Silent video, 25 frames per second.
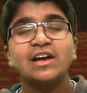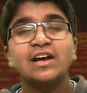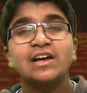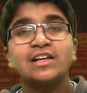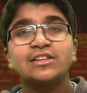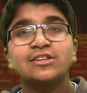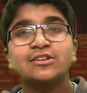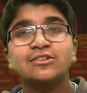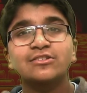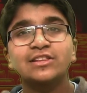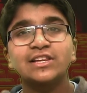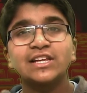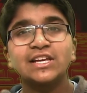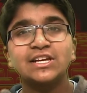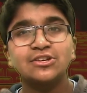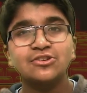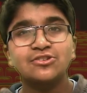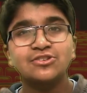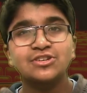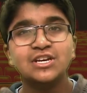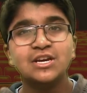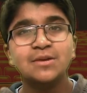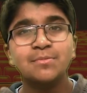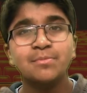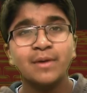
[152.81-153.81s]
Their
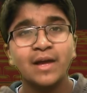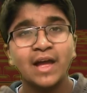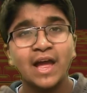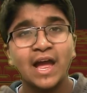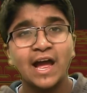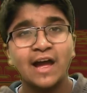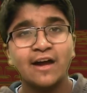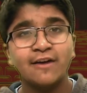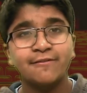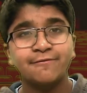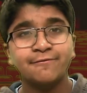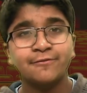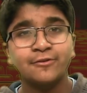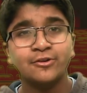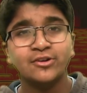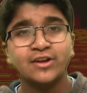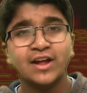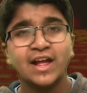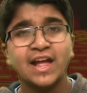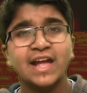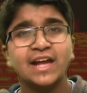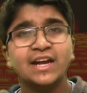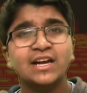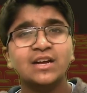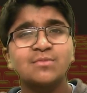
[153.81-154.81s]
leadership, effort,
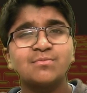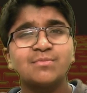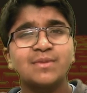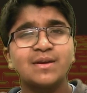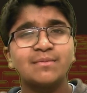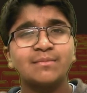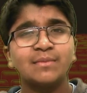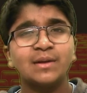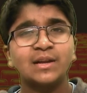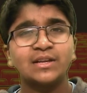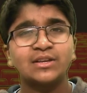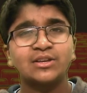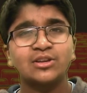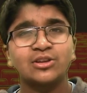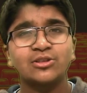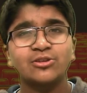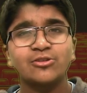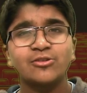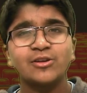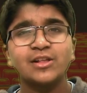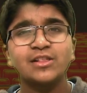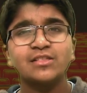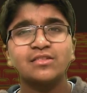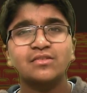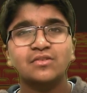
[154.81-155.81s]
and commitment to their
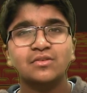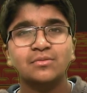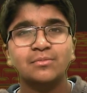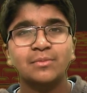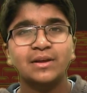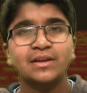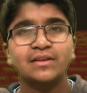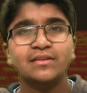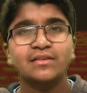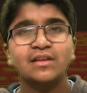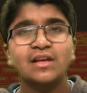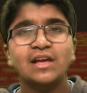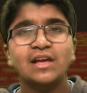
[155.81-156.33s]
instrument